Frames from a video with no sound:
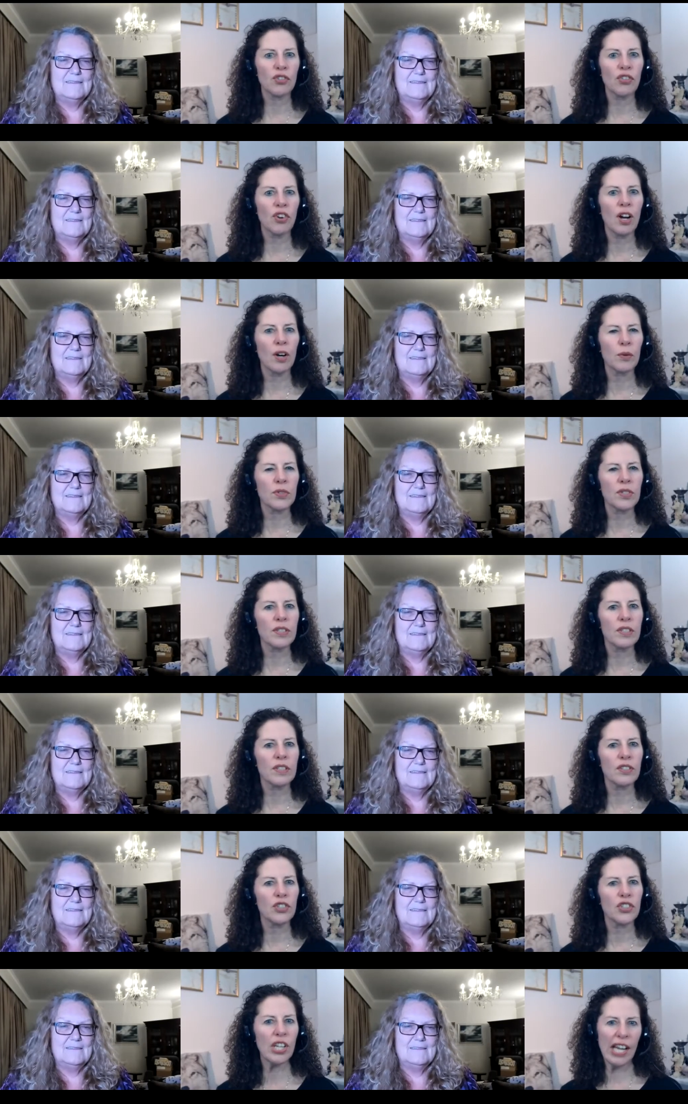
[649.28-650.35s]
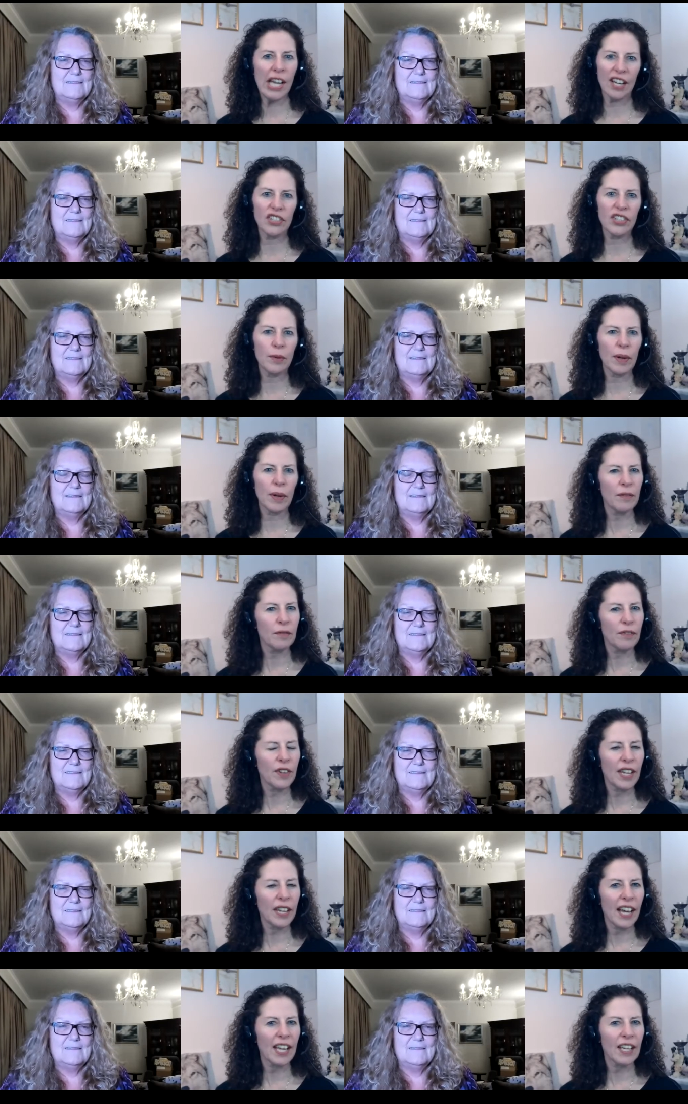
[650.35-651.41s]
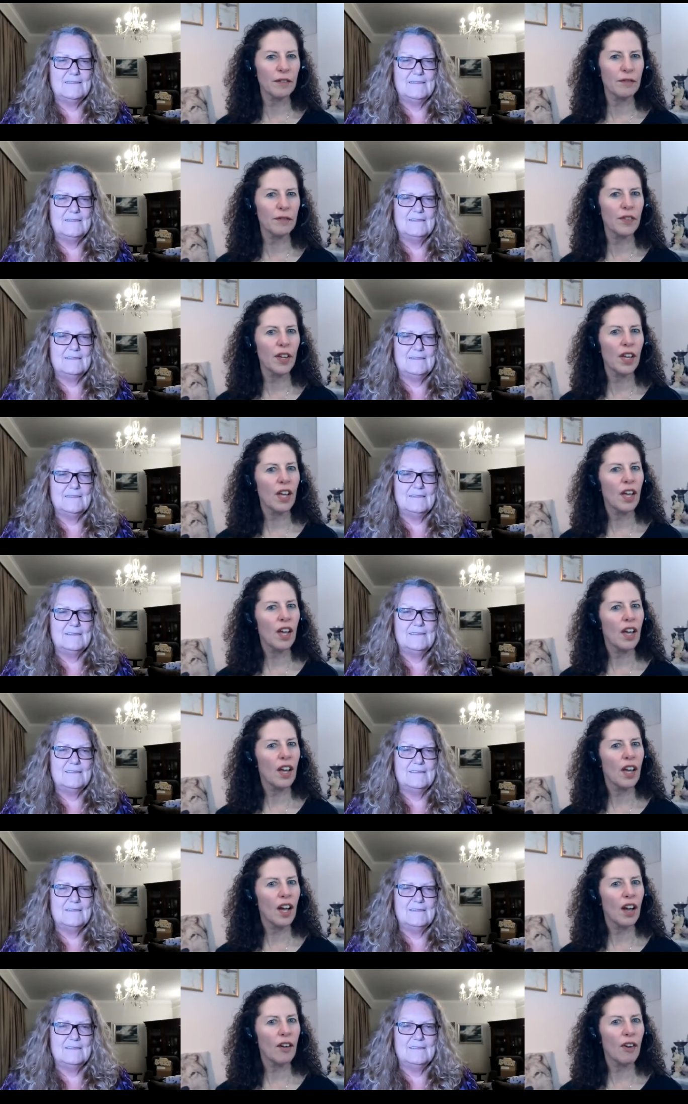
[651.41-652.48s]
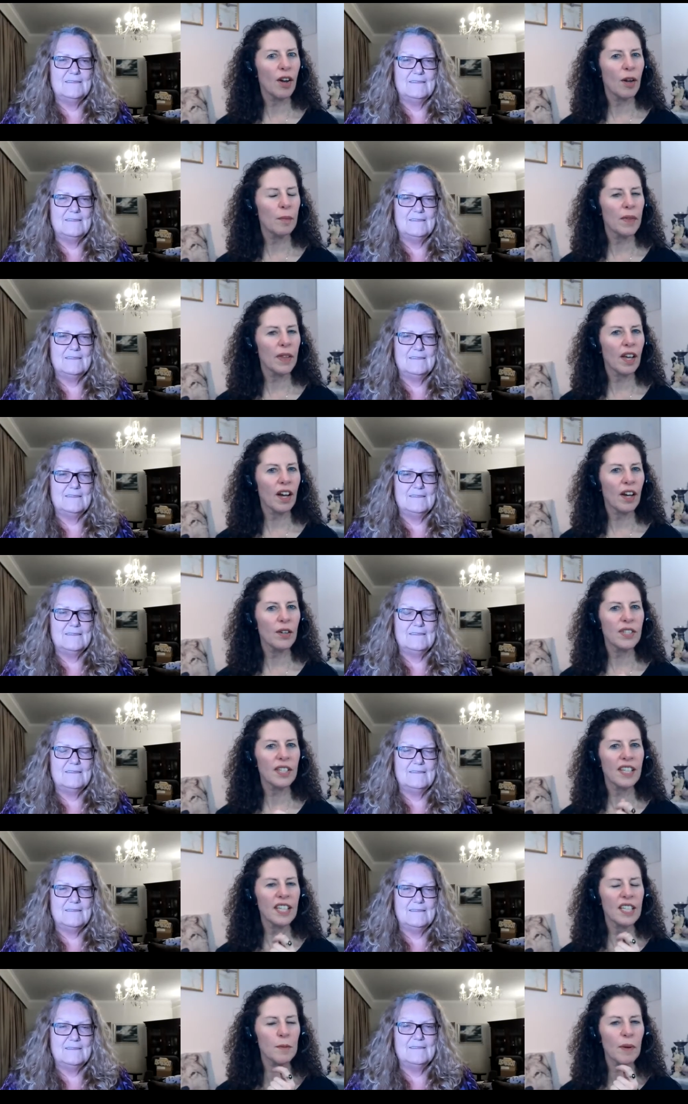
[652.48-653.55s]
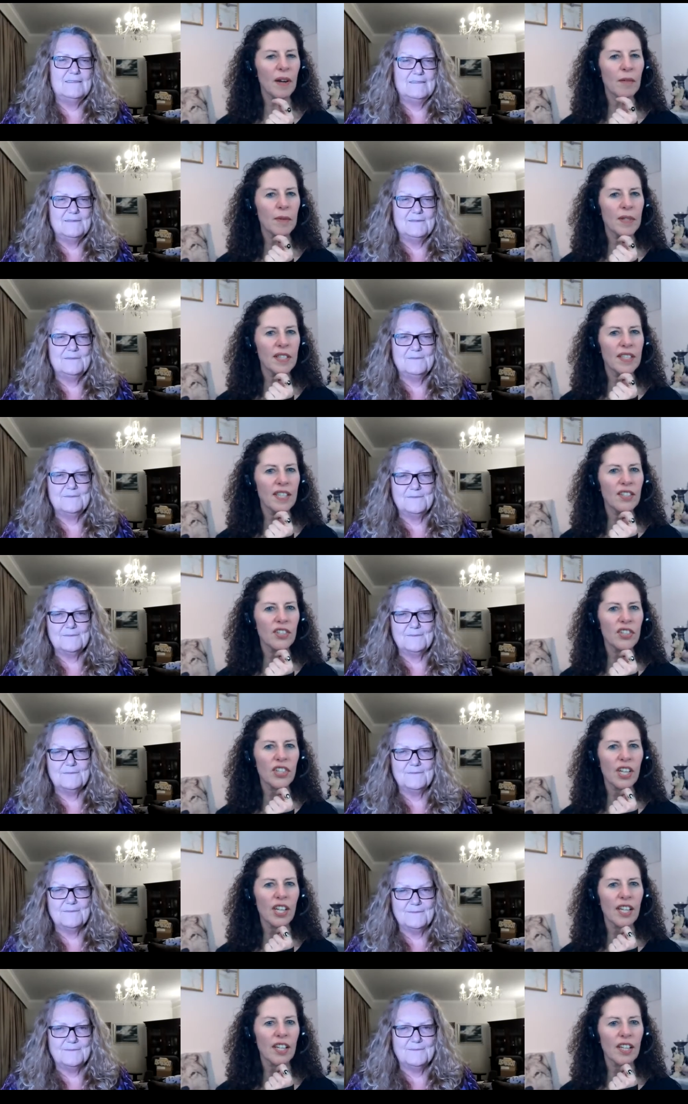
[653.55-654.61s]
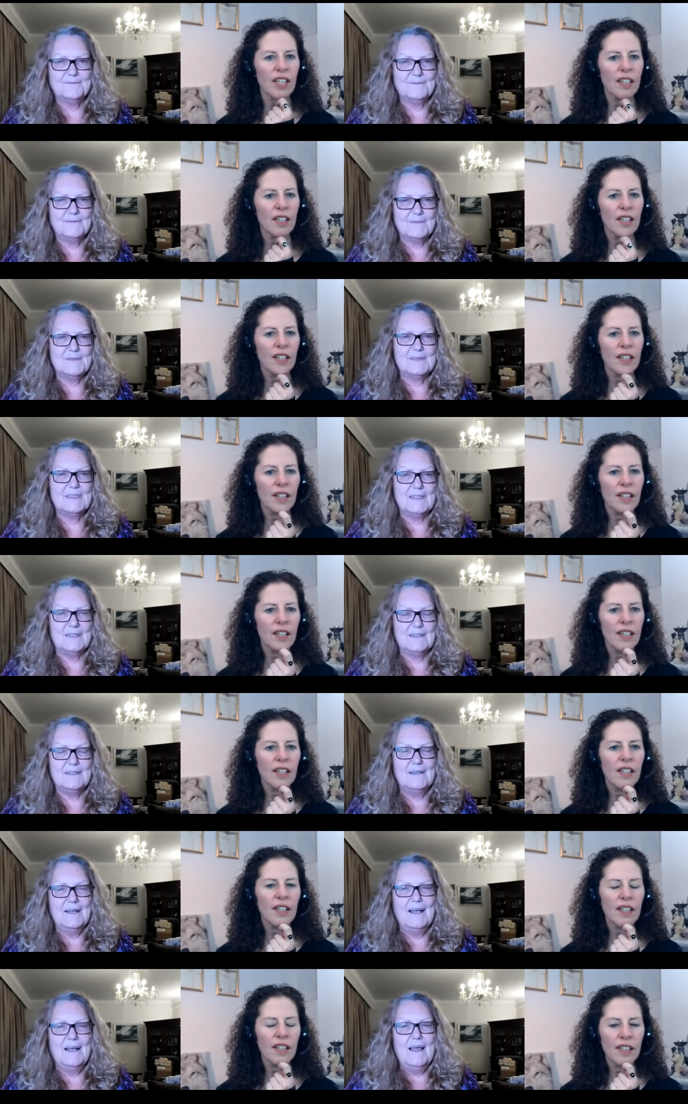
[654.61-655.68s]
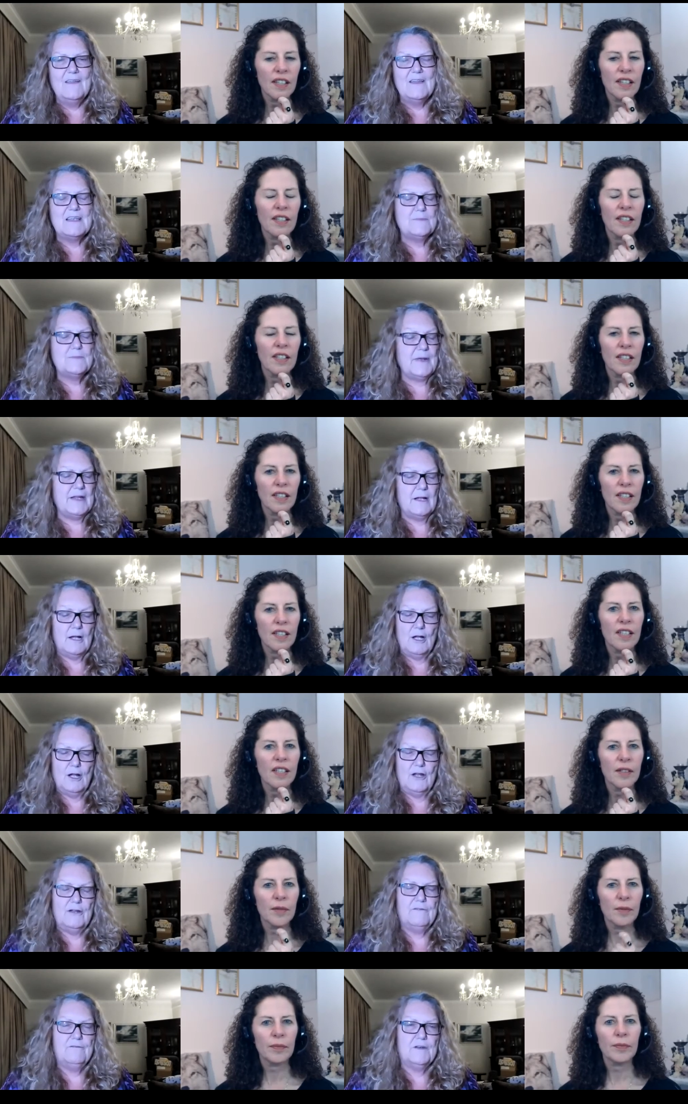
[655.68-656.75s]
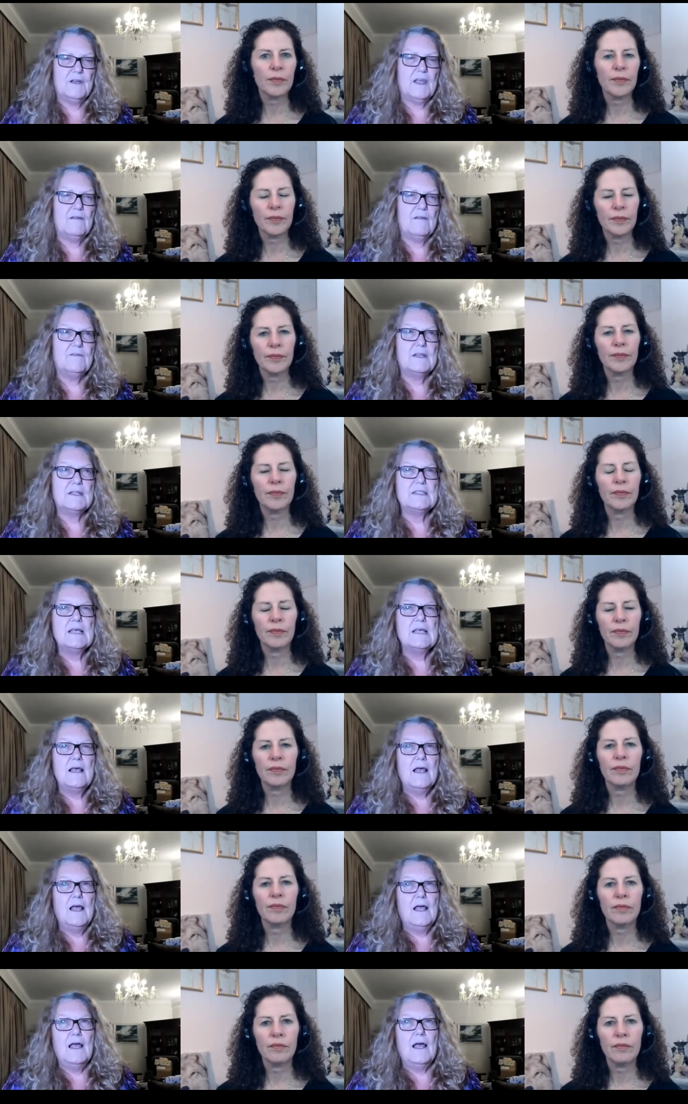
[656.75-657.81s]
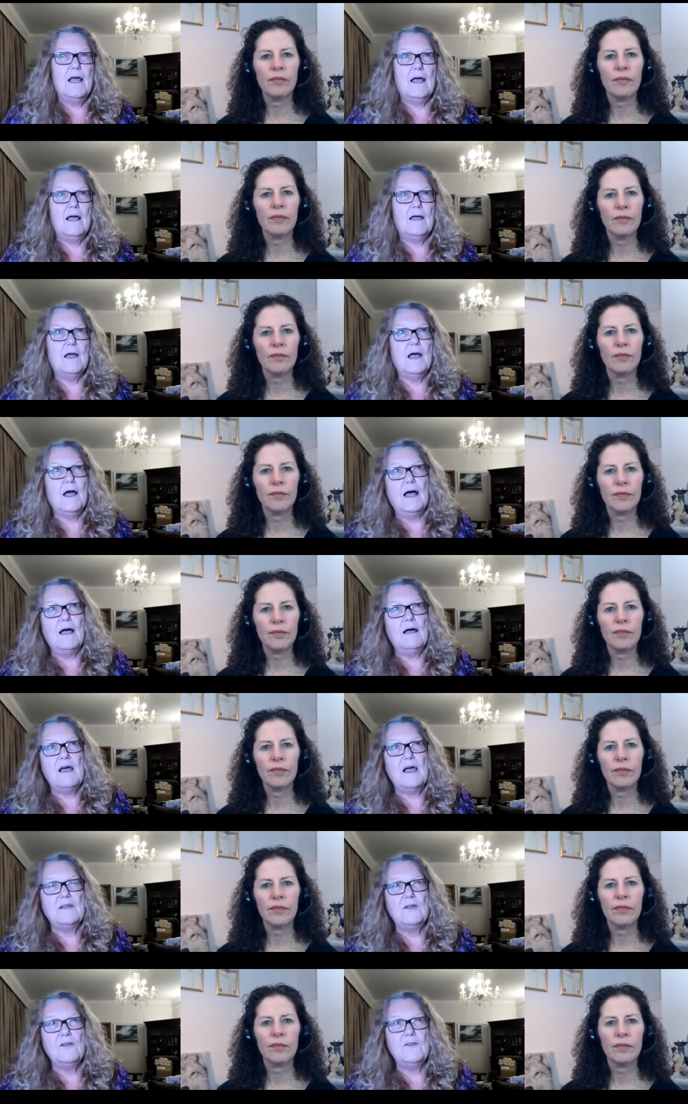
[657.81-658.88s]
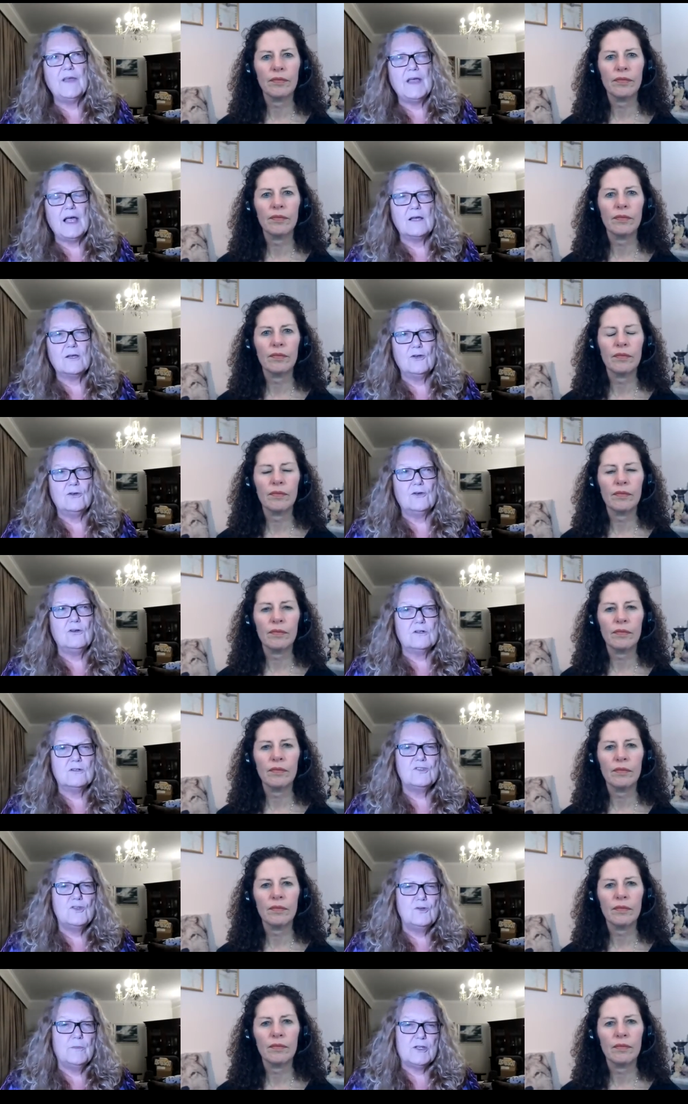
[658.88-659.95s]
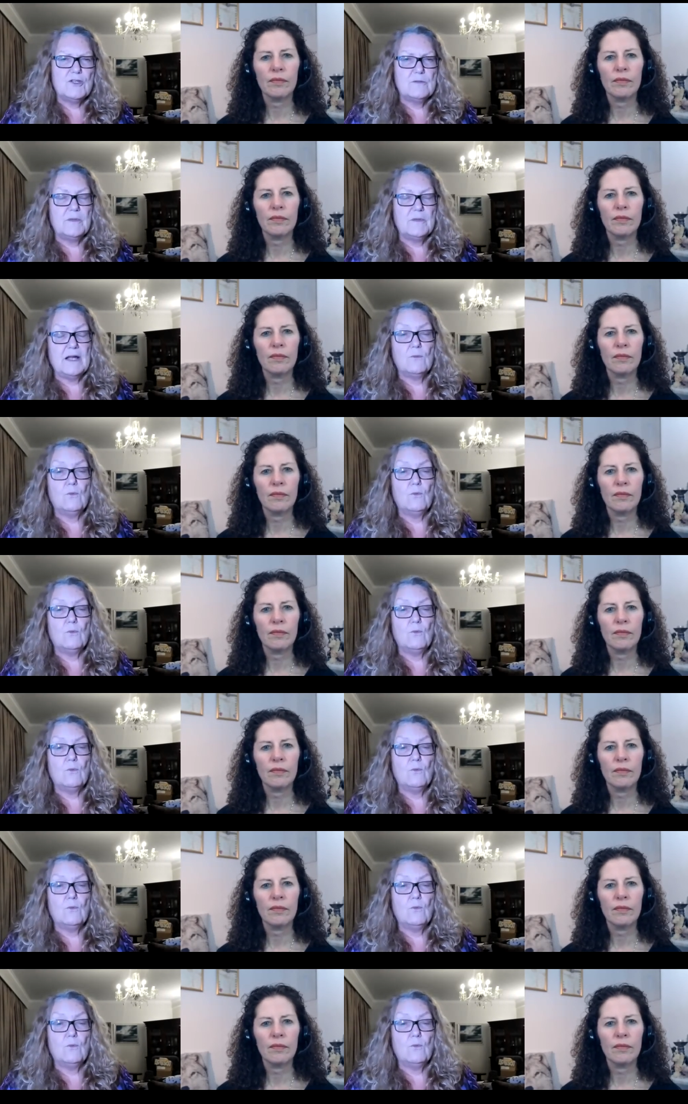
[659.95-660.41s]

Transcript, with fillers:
Speaker 1: trials, she actually went and forgave her, um, the guy who did the experiments, didn't she?
Speaker 2: Yeah, there's been a lot of forgiveness. Uh, I, I, don't think I Googled too much about